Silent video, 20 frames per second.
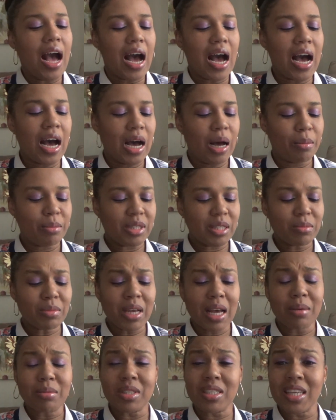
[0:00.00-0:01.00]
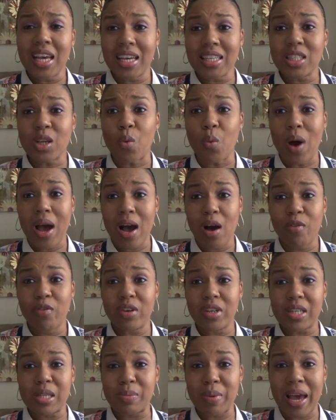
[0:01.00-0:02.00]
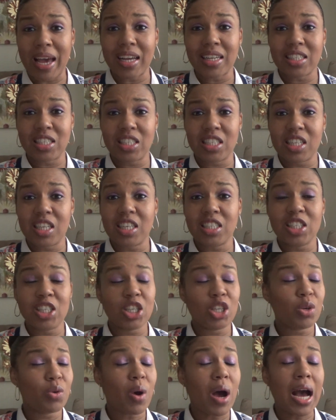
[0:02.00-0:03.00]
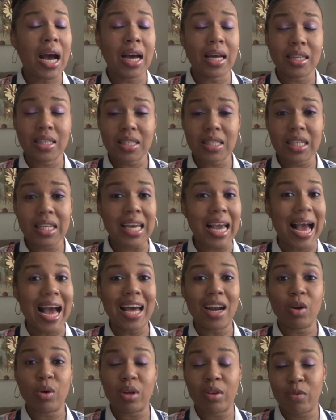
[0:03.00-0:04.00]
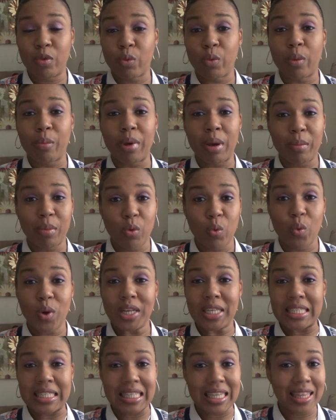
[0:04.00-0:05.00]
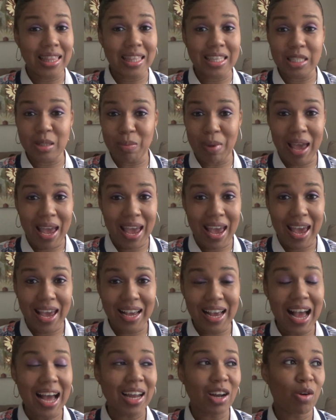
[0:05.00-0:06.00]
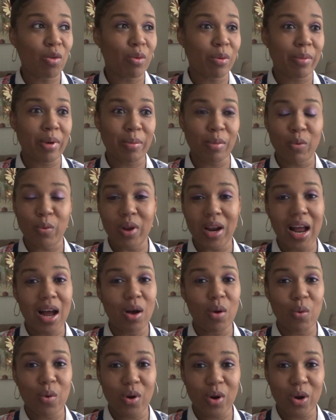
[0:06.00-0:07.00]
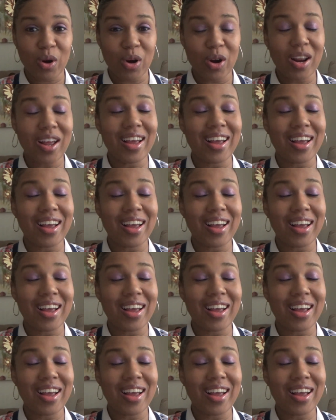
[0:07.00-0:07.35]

Um, sometimes it takes a while for this package to get to you. Honestly, I don't even remember what is in this bag. I don't remember what I ordered.